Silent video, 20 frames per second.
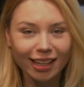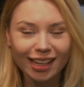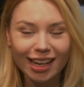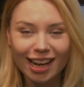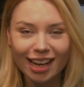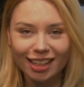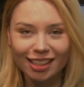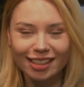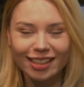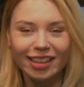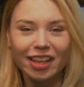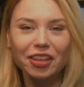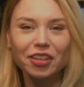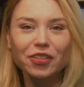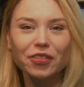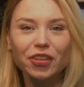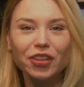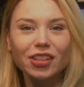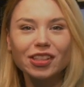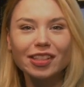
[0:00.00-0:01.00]
guys, thank you
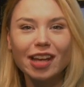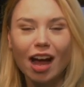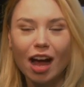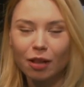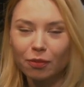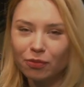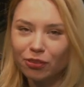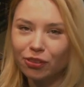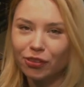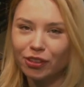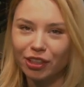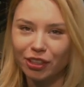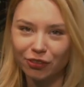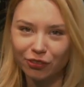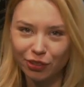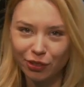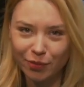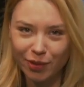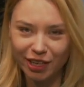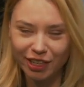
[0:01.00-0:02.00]
for this helpful
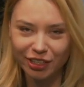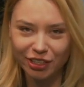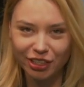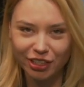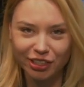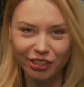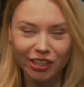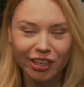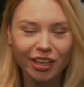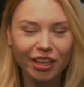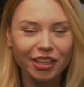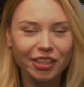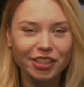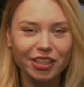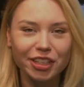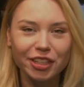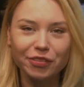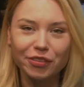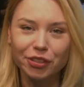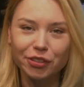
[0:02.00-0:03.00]
information.
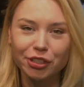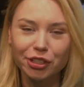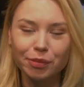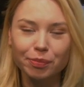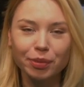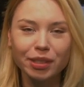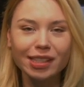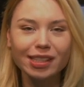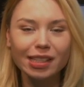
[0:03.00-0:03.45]
Dear viewers, please